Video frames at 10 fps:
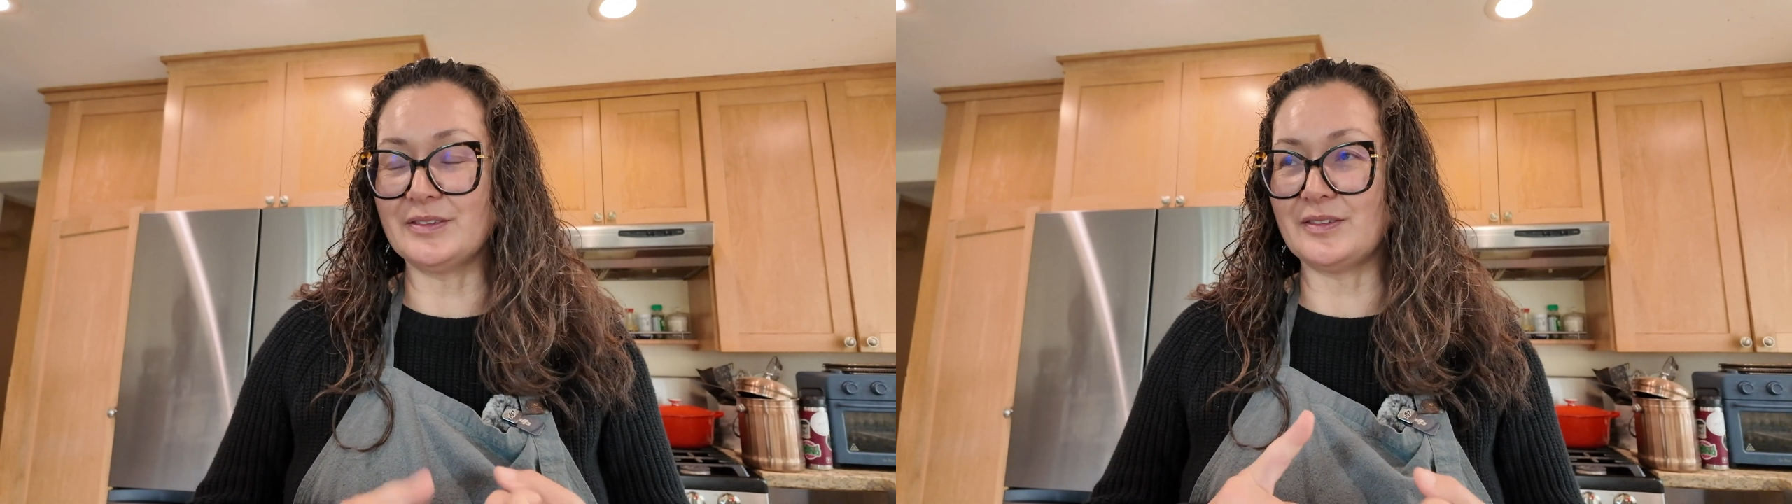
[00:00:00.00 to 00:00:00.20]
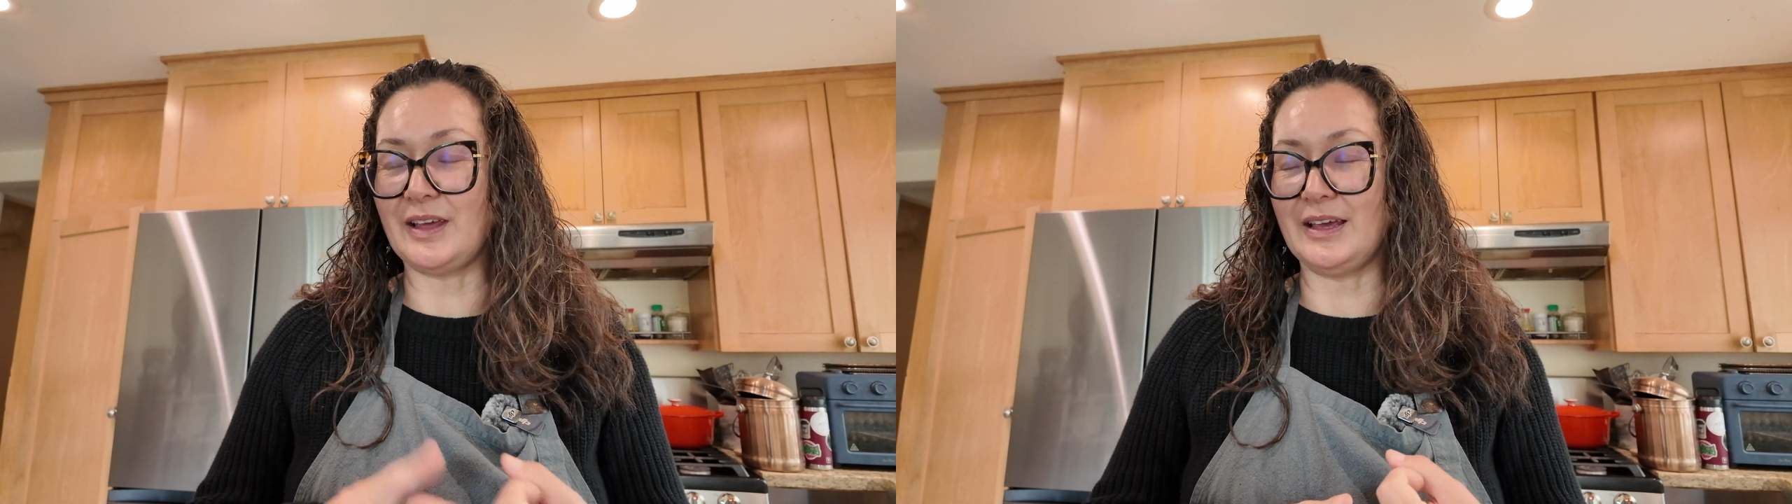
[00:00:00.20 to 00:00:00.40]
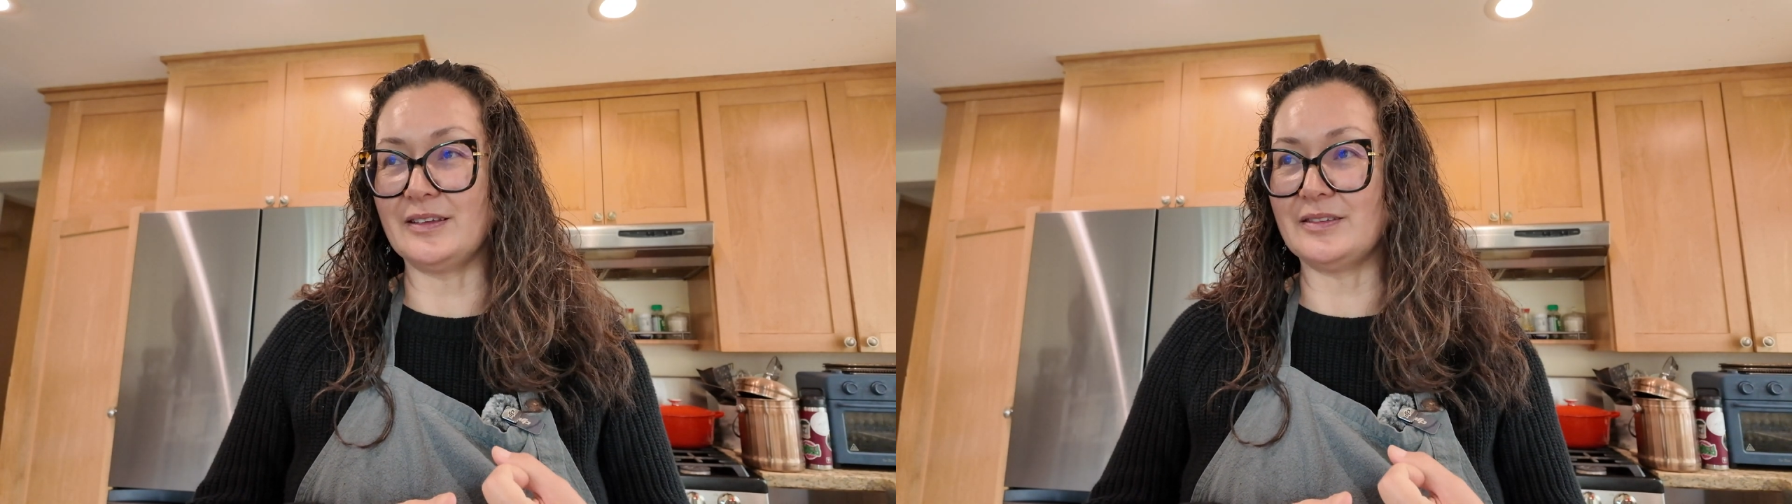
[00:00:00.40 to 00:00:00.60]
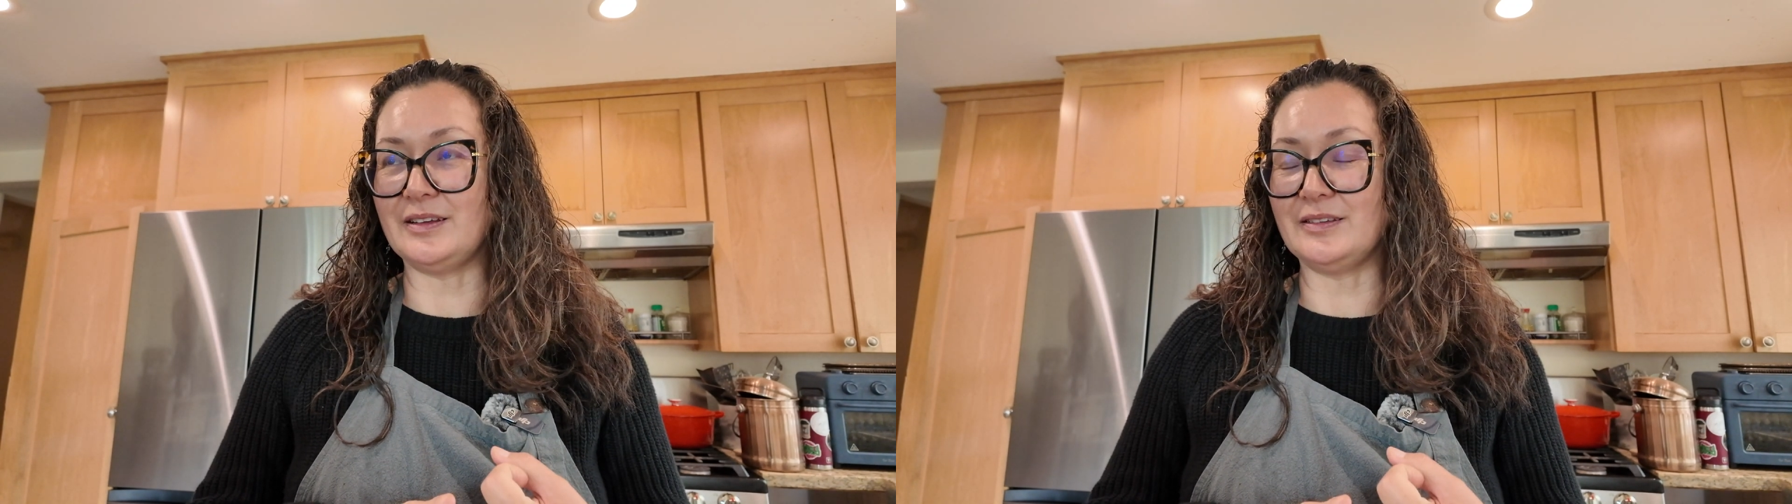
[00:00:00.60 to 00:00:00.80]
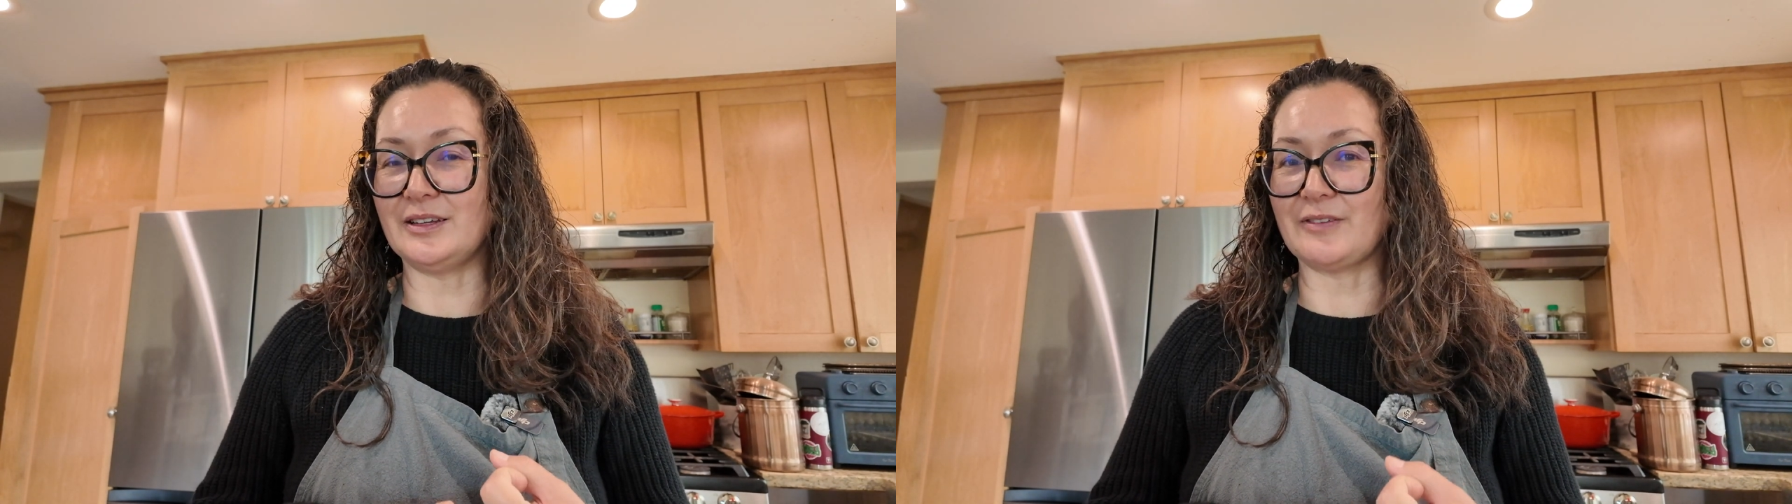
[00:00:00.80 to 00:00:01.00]
Steak is
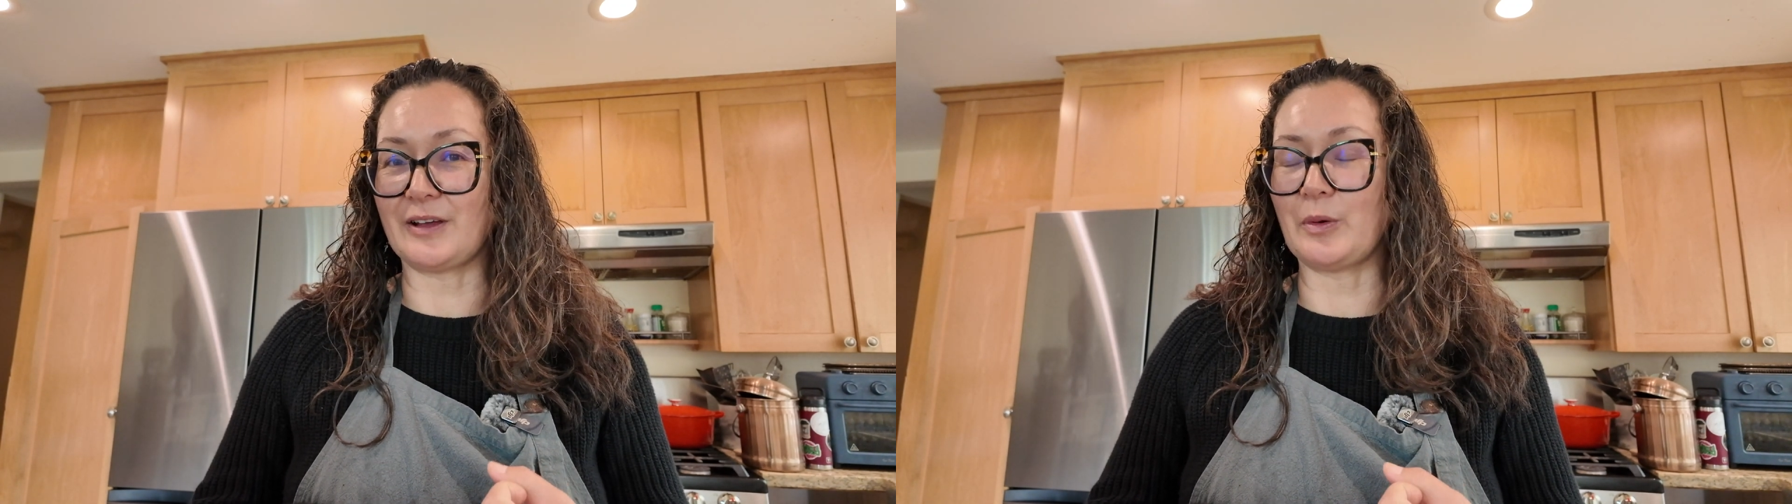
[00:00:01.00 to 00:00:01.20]
easy if I